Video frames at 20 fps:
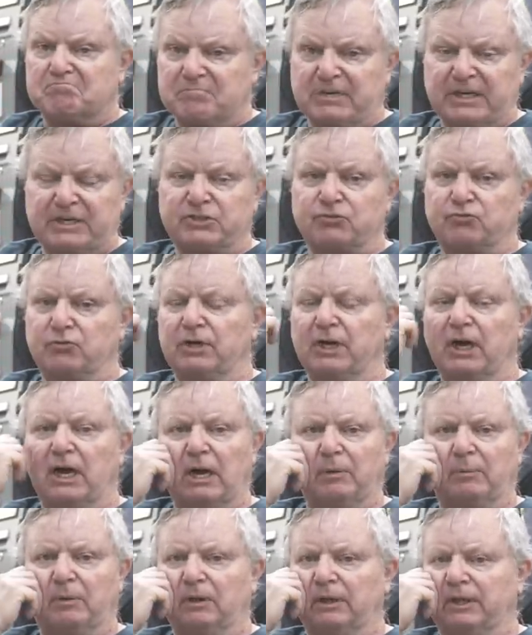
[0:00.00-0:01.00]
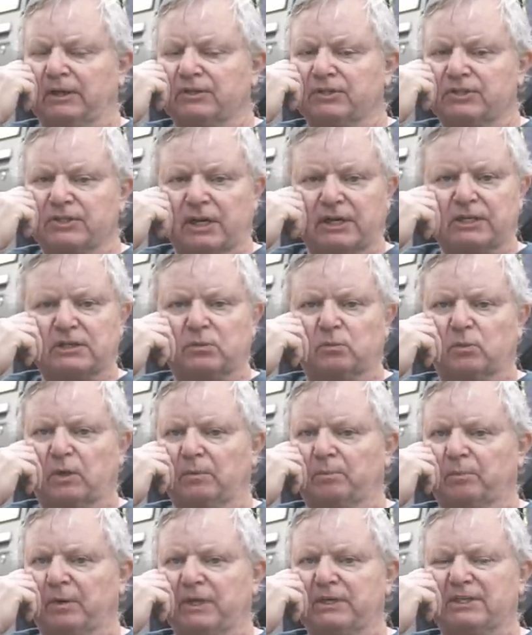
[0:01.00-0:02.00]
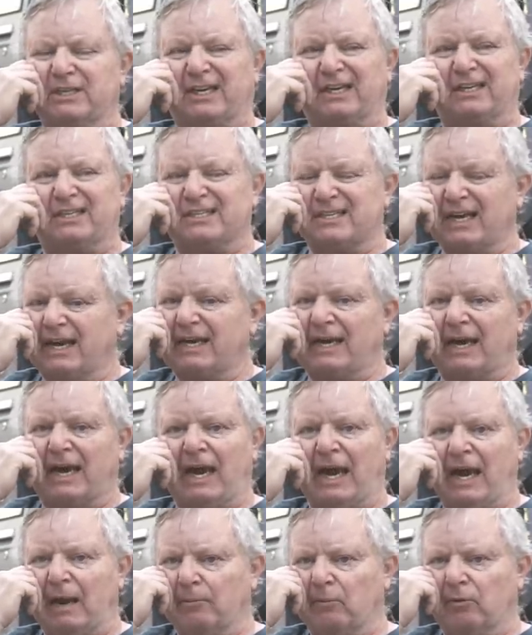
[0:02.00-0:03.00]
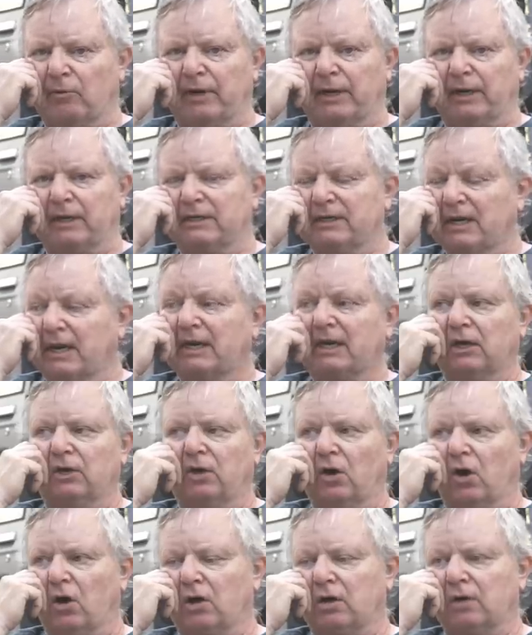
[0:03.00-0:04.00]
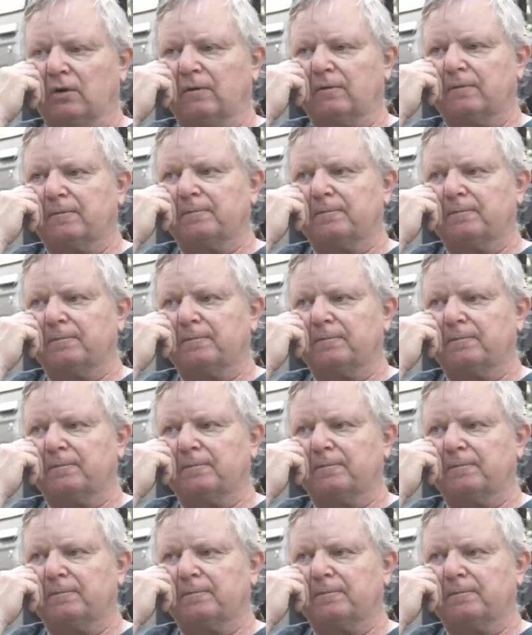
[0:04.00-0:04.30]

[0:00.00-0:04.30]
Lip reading: it's reliable, it stays in one piece, it can take a hammering, take a knock,